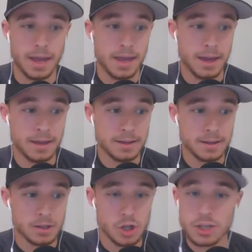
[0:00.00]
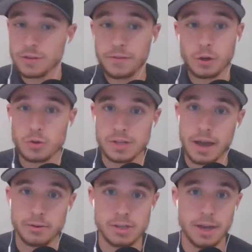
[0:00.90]
And Justin Fields was
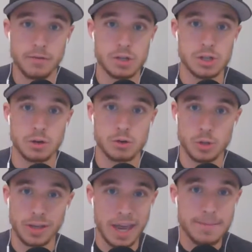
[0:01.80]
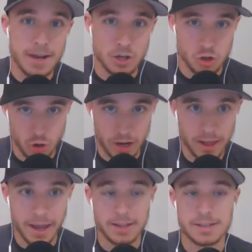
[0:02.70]
out in San Francisco, so it came down to Trey
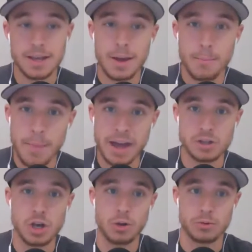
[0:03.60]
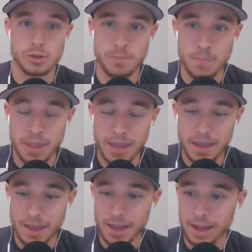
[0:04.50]
Lance, Mac Jones.
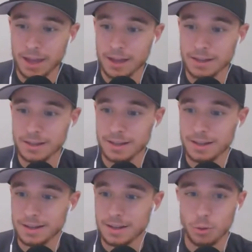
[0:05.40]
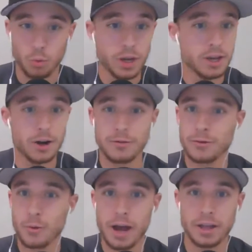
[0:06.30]
And we had heard
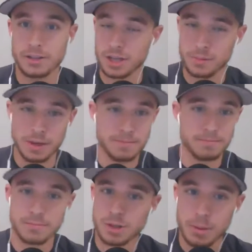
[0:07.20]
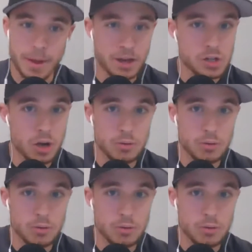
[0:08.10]
for a while it's going to be Mac